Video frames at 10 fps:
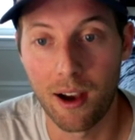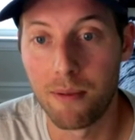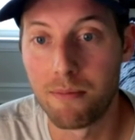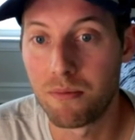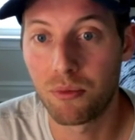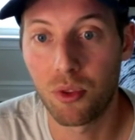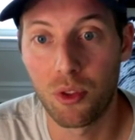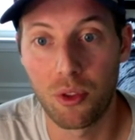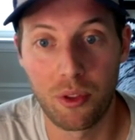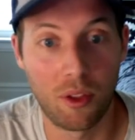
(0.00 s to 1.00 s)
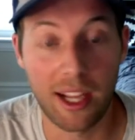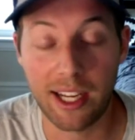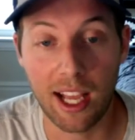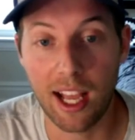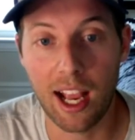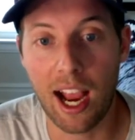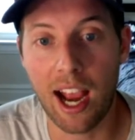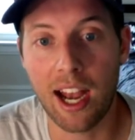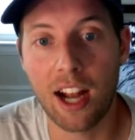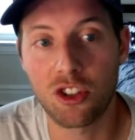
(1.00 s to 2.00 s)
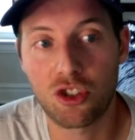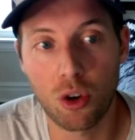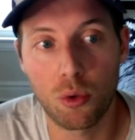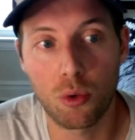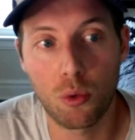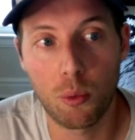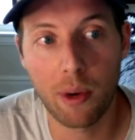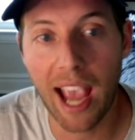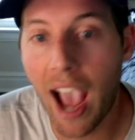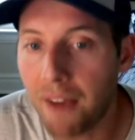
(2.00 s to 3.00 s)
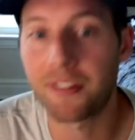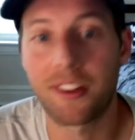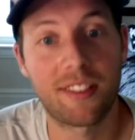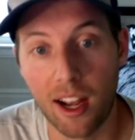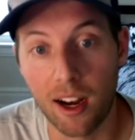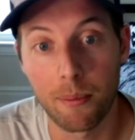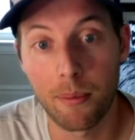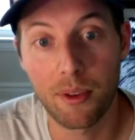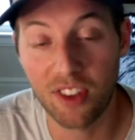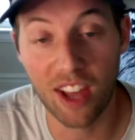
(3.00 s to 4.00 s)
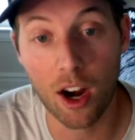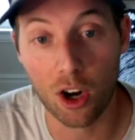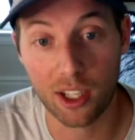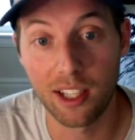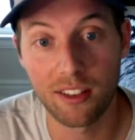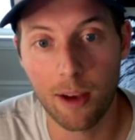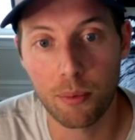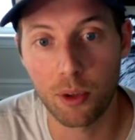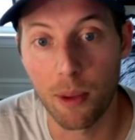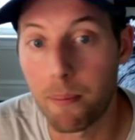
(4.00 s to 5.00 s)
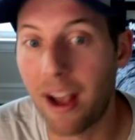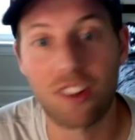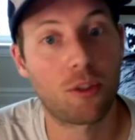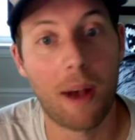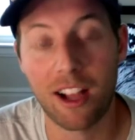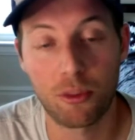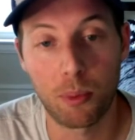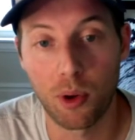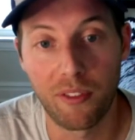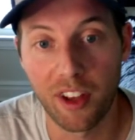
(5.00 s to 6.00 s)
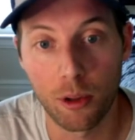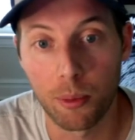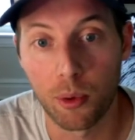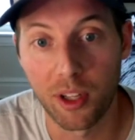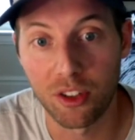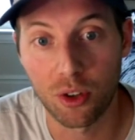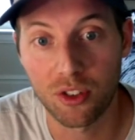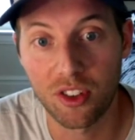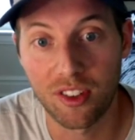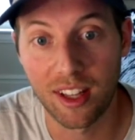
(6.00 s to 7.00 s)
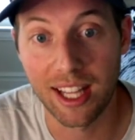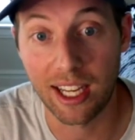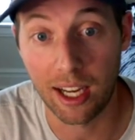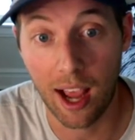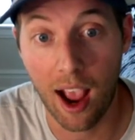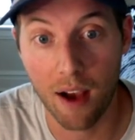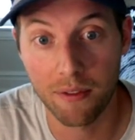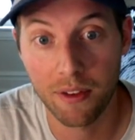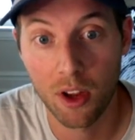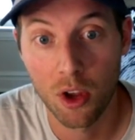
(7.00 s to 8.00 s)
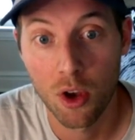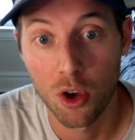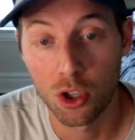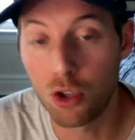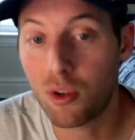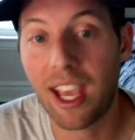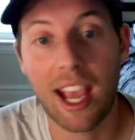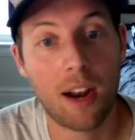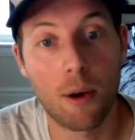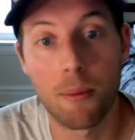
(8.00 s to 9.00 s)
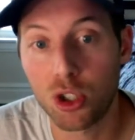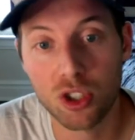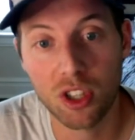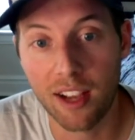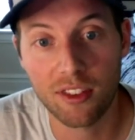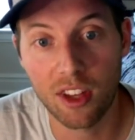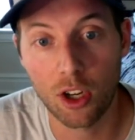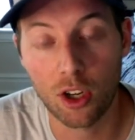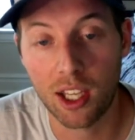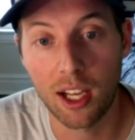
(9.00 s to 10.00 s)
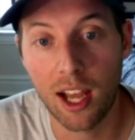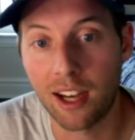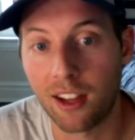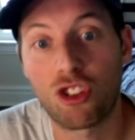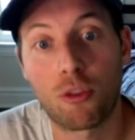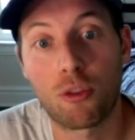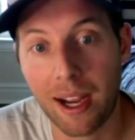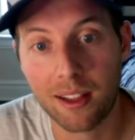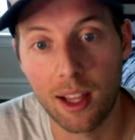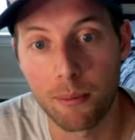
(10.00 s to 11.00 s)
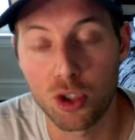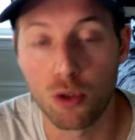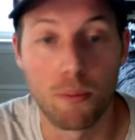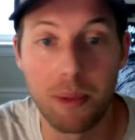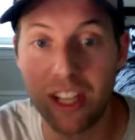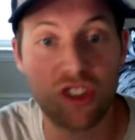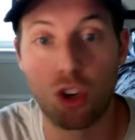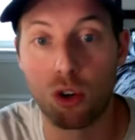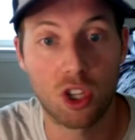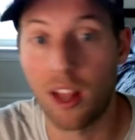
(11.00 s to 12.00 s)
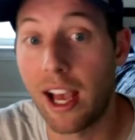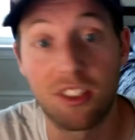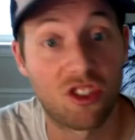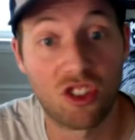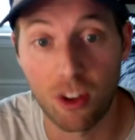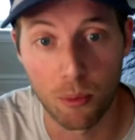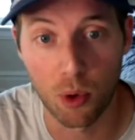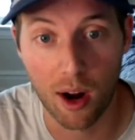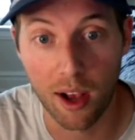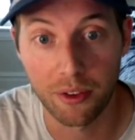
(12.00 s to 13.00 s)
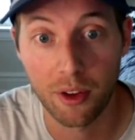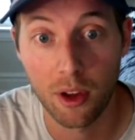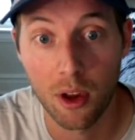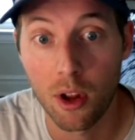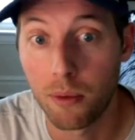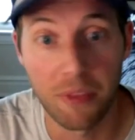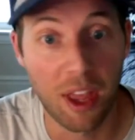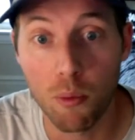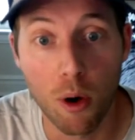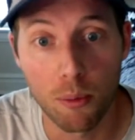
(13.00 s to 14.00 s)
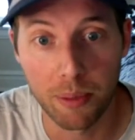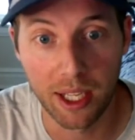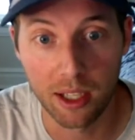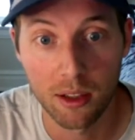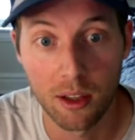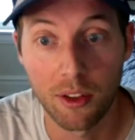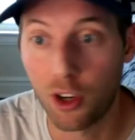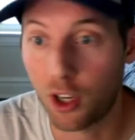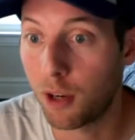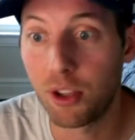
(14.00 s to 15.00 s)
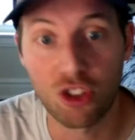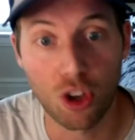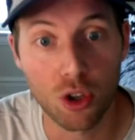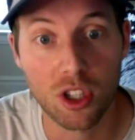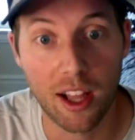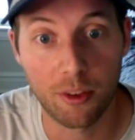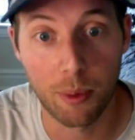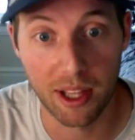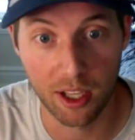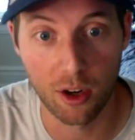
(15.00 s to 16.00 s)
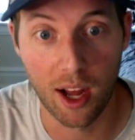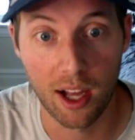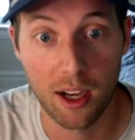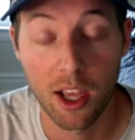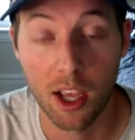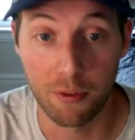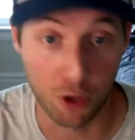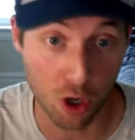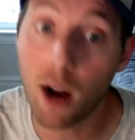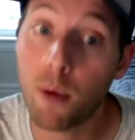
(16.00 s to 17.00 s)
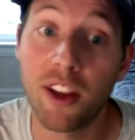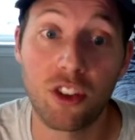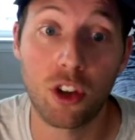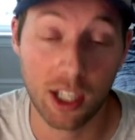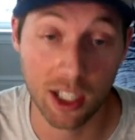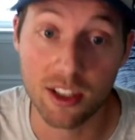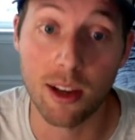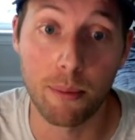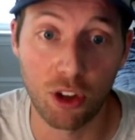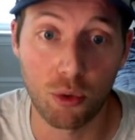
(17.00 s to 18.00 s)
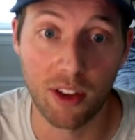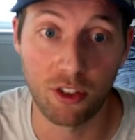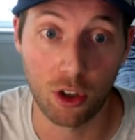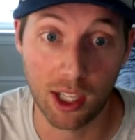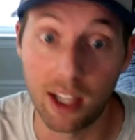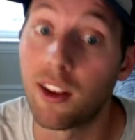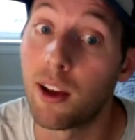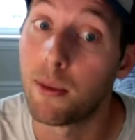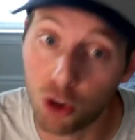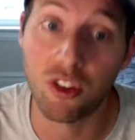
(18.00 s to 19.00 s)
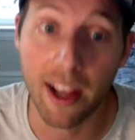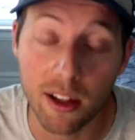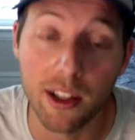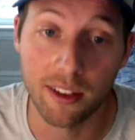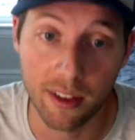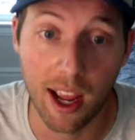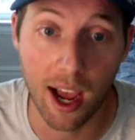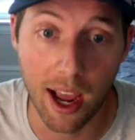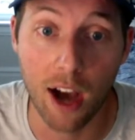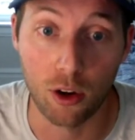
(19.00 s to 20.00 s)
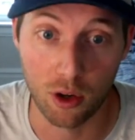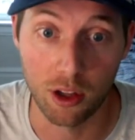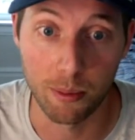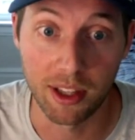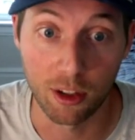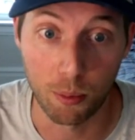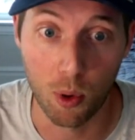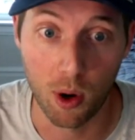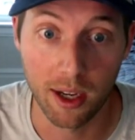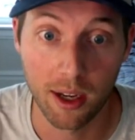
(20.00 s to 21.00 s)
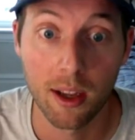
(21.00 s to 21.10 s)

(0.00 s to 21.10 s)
Um, like, and, and so we have to set up, set our kids up with the best possible available resources that they can have. You can't emotionally isolate your kid and expect them to be socialized somewhere else. They won't be. They're going to be socialized by the internet. If you're not raising your kids, somebody's raising your kids, and most likely it's an A I algorithm at this point.